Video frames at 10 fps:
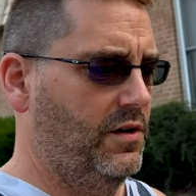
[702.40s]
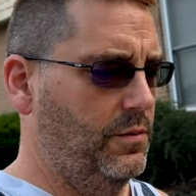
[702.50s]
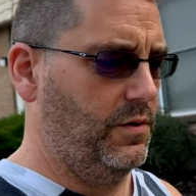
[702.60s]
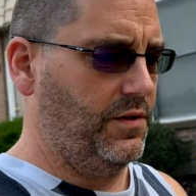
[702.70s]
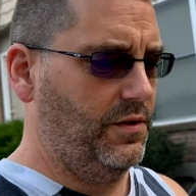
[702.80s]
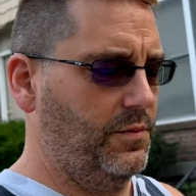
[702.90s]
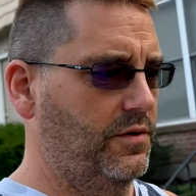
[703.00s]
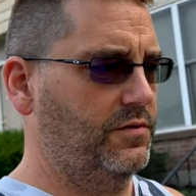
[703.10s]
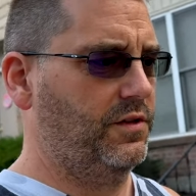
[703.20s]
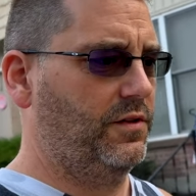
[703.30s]
while the other one
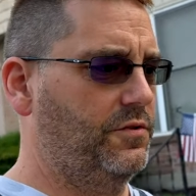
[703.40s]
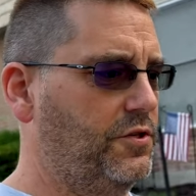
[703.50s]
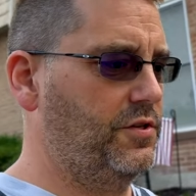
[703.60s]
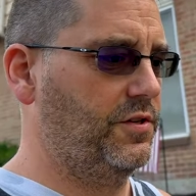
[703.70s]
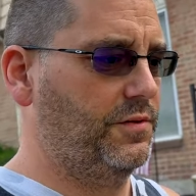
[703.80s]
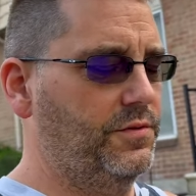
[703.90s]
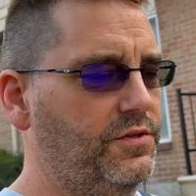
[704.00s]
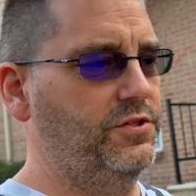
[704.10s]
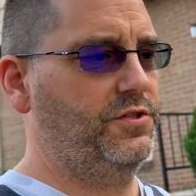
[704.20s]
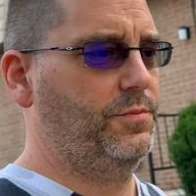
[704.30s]
goes to lunch, so
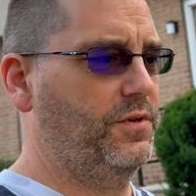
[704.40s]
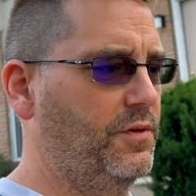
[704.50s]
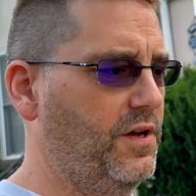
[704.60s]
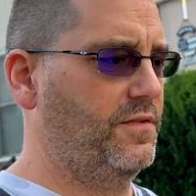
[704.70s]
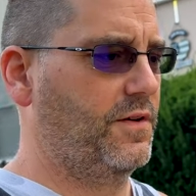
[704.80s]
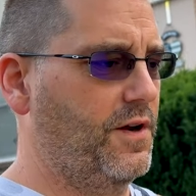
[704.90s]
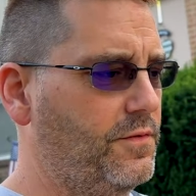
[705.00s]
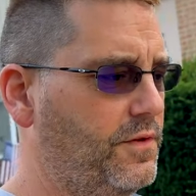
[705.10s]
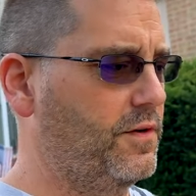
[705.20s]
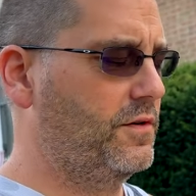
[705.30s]
she should be okay for a
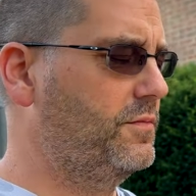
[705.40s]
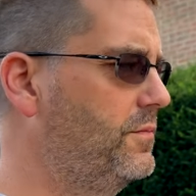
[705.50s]
half hour.